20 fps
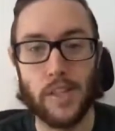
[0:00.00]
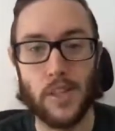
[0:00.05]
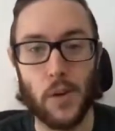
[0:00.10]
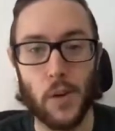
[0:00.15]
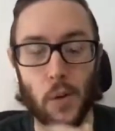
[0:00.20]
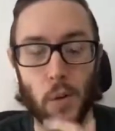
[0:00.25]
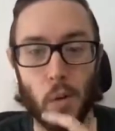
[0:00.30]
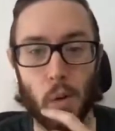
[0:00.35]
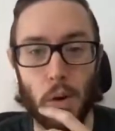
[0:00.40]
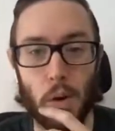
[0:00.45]

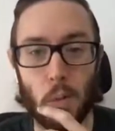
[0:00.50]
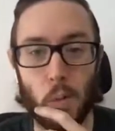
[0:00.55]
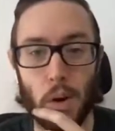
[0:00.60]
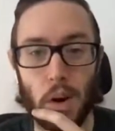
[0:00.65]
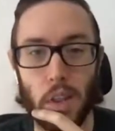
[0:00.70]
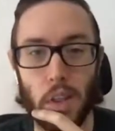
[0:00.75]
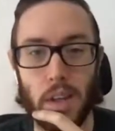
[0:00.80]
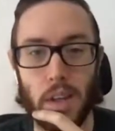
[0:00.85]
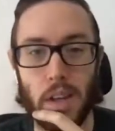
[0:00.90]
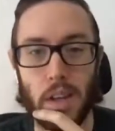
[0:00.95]
So uh,
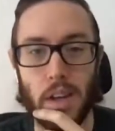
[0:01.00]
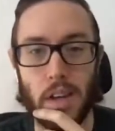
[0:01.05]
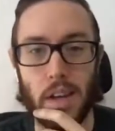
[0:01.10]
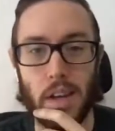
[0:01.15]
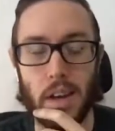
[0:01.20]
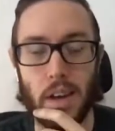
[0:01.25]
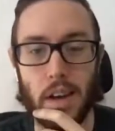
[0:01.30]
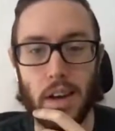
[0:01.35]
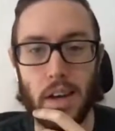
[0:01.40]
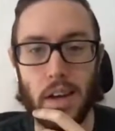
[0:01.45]
one of the
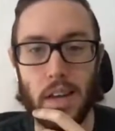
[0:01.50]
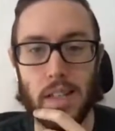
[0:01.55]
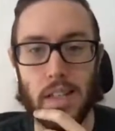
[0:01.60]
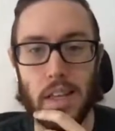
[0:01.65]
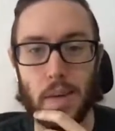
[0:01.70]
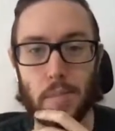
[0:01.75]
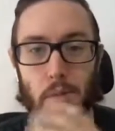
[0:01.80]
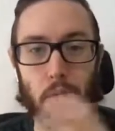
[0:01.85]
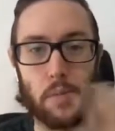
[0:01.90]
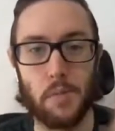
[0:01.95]
uh,
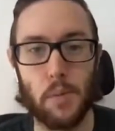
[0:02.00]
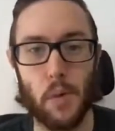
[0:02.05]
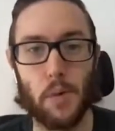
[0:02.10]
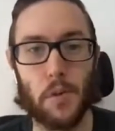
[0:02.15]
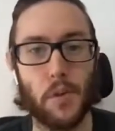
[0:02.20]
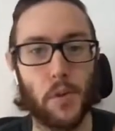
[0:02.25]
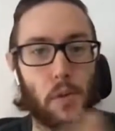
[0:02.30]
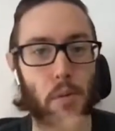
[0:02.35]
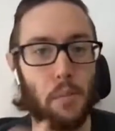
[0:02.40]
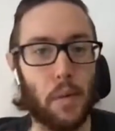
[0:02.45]
examples both
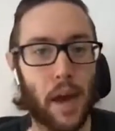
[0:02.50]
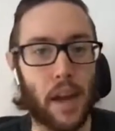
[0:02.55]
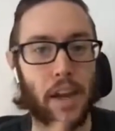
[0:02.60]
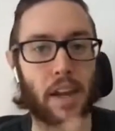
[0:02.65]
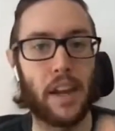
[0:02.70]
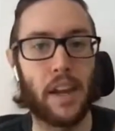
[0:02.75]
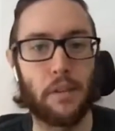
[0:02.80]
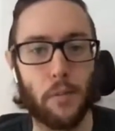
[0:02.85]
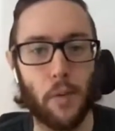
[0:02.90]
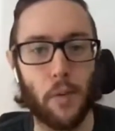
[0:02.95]
you and
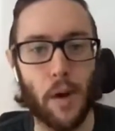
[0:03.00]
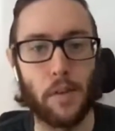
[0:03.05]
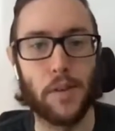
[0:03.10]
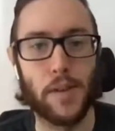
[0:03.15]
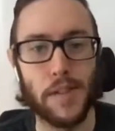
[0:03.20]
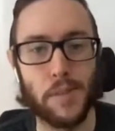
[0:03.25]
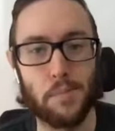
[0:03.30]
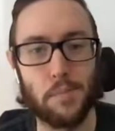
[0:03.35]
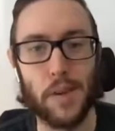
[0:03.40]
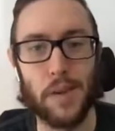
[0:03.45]
Megan have
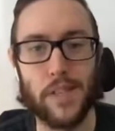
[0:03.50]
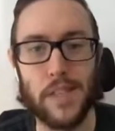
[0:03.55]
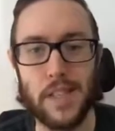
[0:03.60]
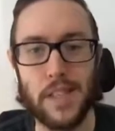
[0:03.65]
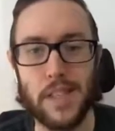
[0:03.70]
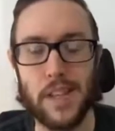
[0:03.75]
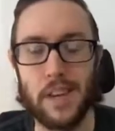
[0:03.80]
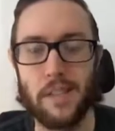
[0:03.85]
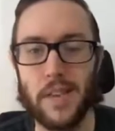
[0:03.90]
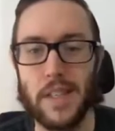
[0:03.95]
referenced
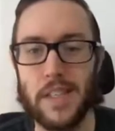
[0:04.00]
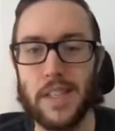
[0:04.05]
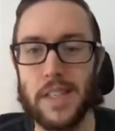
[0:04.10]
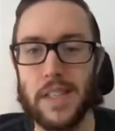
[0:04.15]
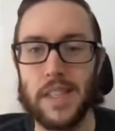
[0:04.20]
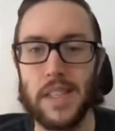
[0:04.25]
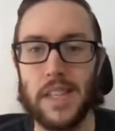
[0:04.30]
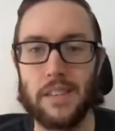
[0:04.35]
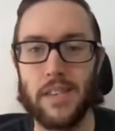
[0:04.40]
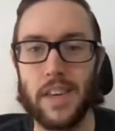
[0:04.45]
previously on
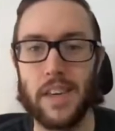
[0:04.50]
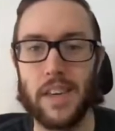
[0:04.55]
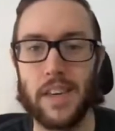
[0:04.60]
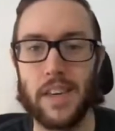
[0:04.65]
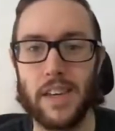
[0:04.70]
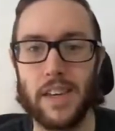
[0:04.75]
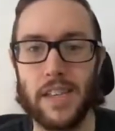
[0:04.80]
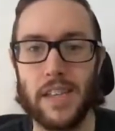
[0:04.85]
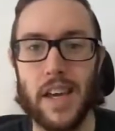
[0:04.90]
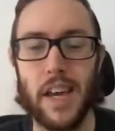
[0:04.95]
VCTV
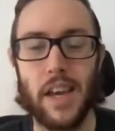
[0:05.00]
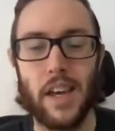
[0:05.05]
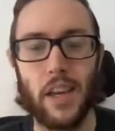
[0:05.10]
is,